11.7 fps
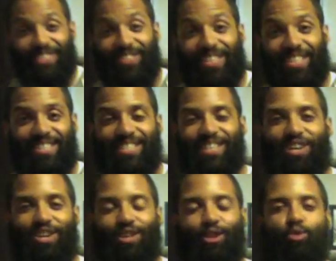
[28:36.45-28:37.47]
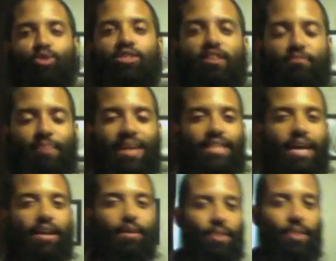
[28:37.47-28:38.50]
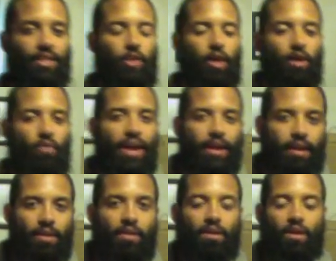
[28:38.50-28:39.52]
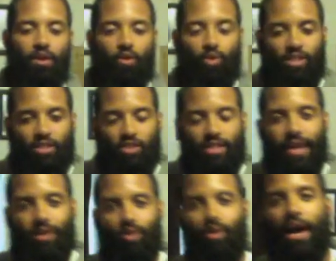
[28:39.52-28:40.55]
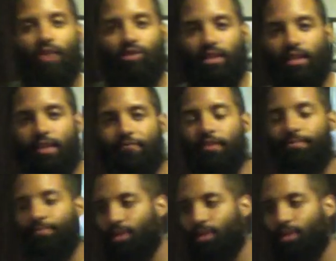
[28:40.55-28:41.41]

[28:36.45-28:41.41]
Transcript: so this is the conclusion of my documentary right here, which is titled Healthy Living.